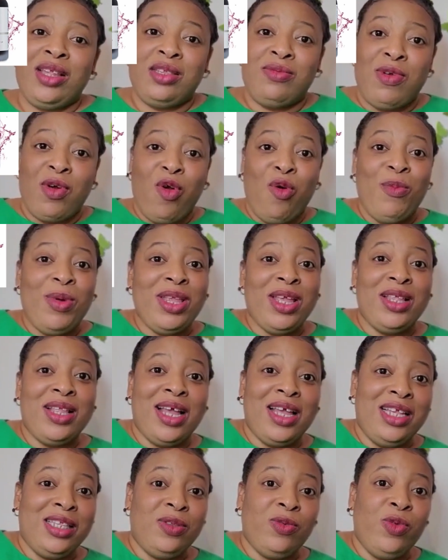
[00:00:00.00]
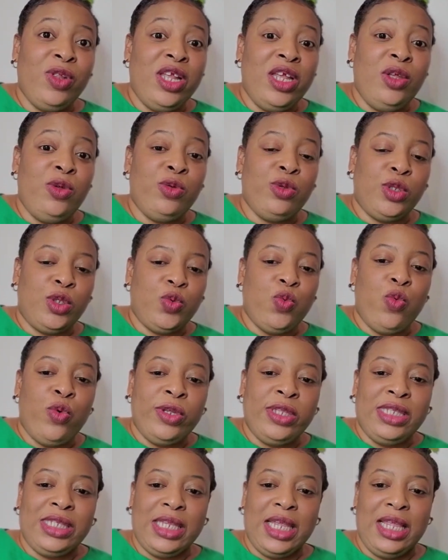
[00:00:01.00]
It's recommended that it's only used
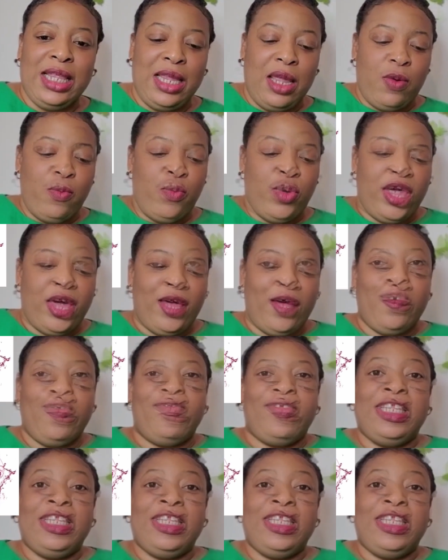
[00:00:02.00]
once in a week.